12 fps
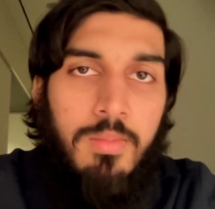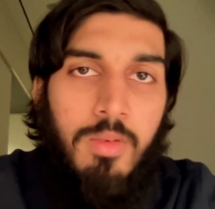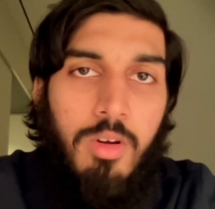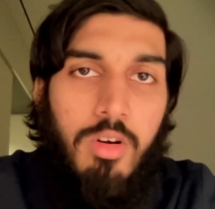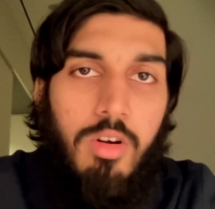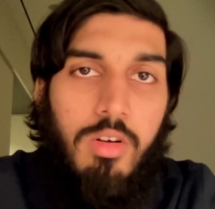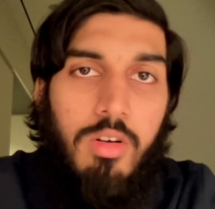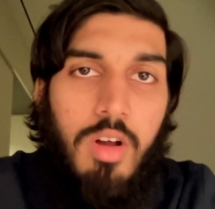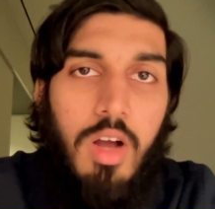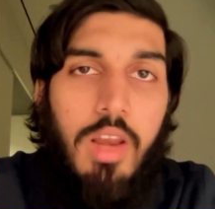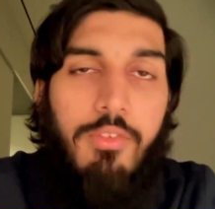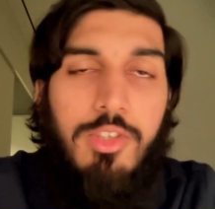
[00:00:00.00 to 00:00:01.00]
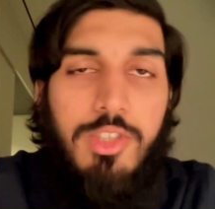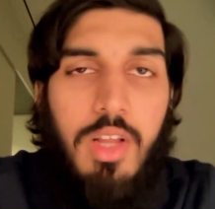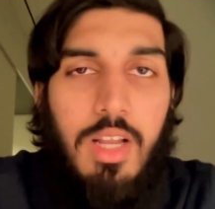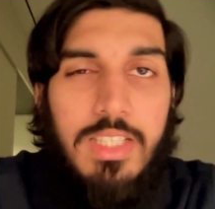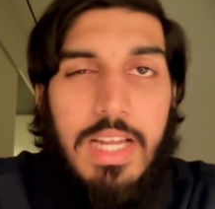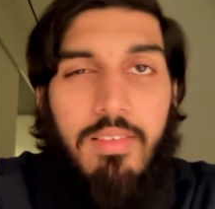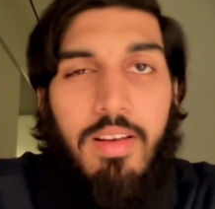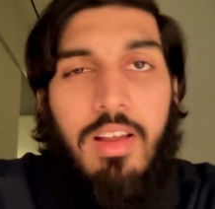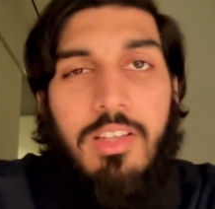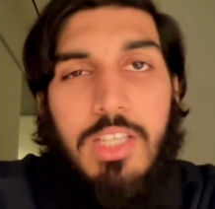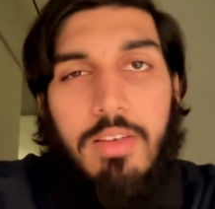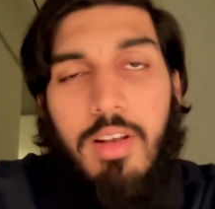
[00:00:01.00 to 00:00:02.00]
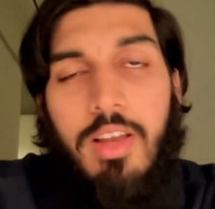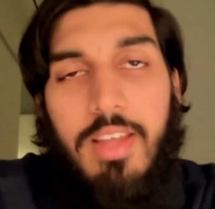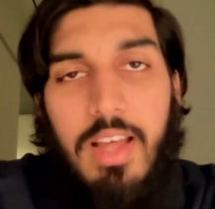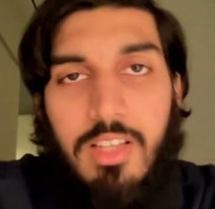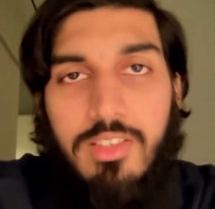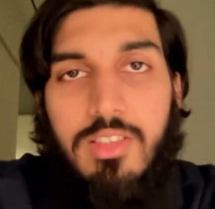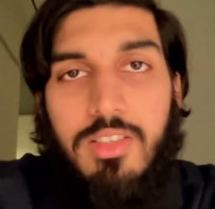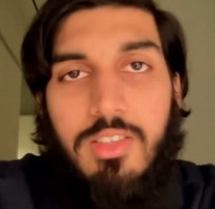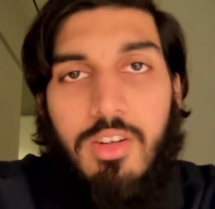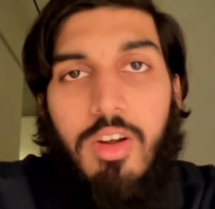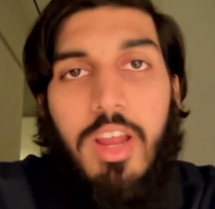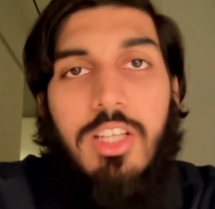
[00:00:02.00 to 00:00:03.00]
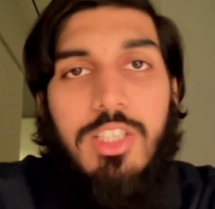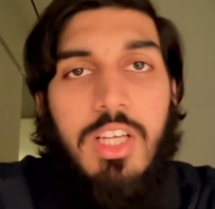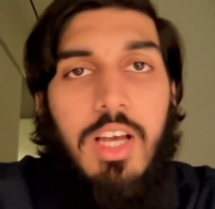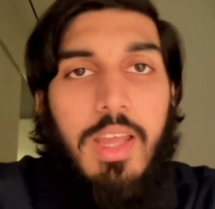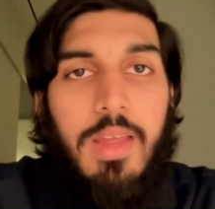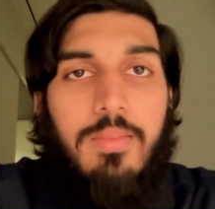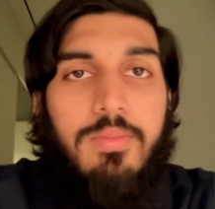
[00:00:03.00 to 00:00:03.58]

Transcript: or artificial general intelligence or AGI.